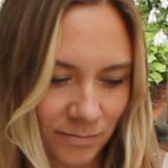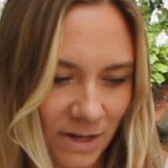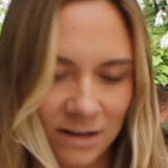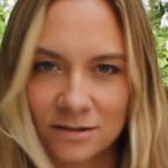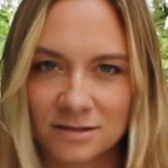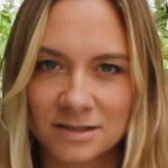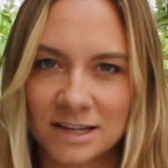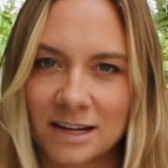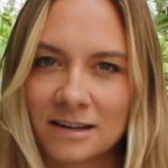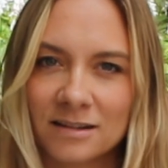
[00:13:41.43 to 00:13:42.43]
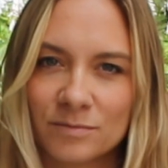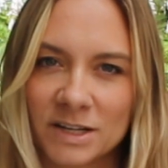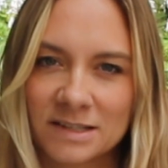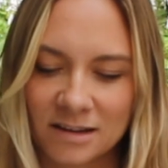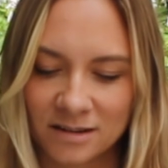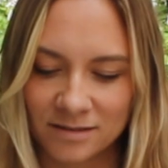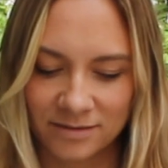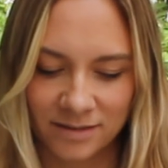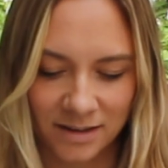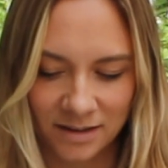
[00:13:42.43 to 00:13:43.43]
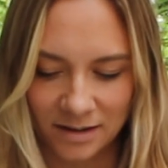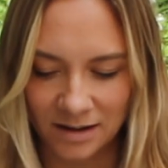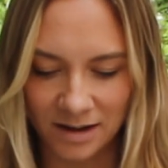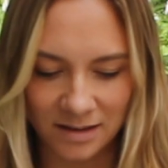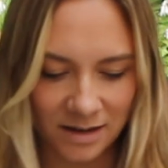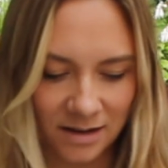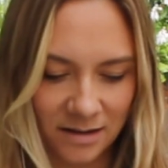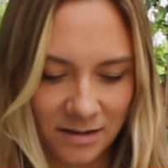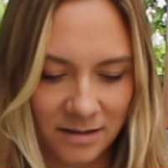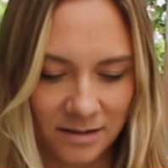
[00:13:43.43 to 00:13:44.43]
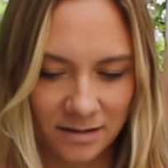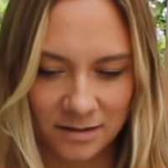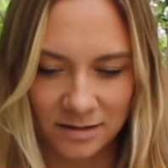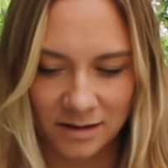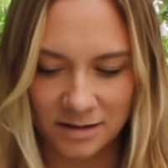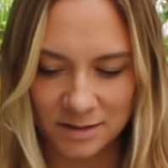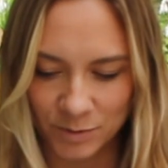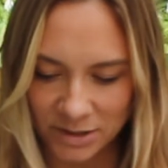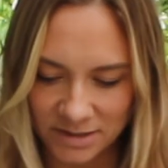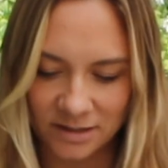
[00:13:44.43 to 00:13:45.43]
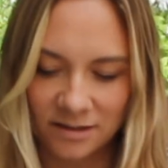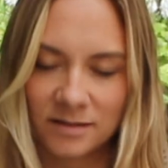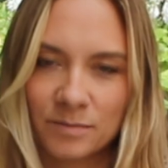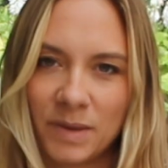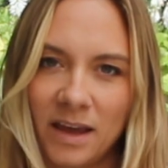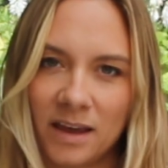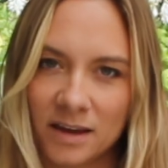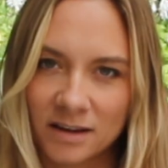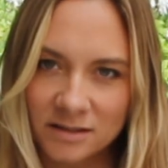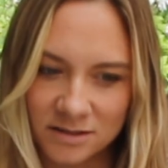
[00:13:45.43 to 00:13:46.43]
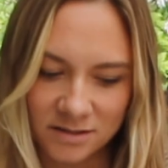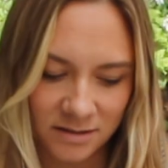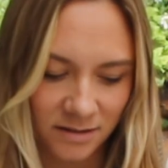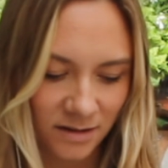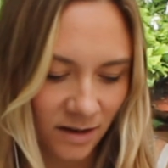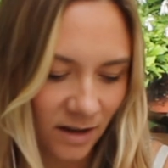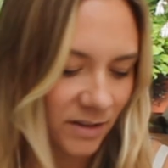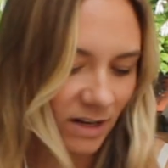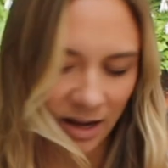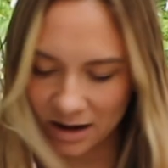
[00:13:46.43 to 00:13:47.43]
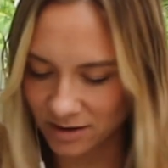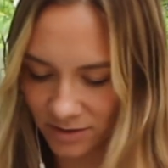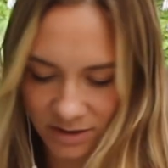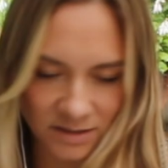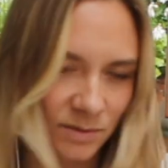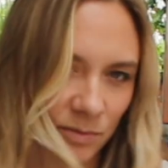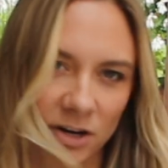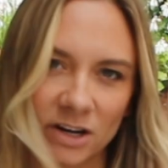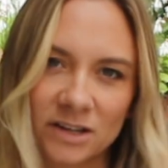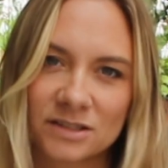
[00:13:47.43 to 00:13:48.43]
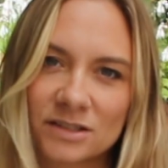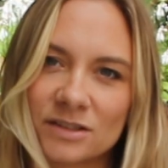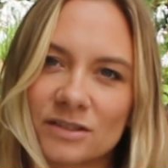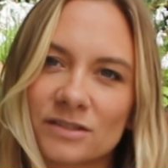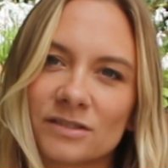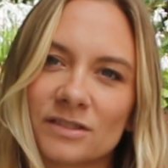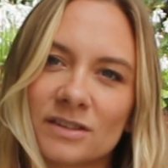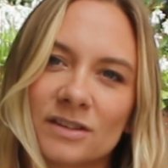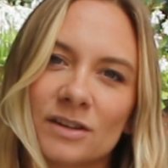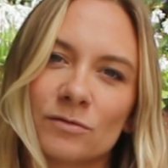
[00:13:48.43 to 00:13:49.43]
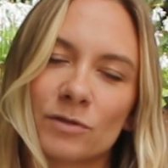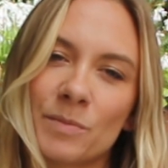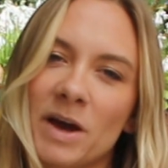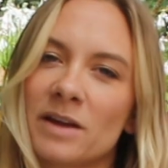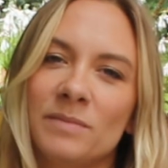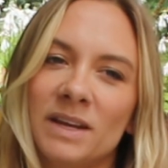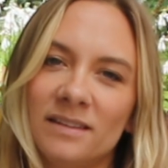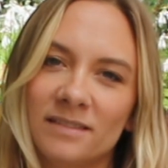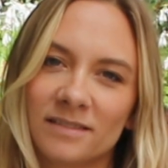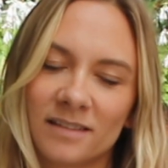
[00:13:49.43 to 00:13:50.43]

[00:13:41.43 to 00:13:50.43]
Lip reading: understanding of myself, and then expressing it on the page, and then having this work to remind me,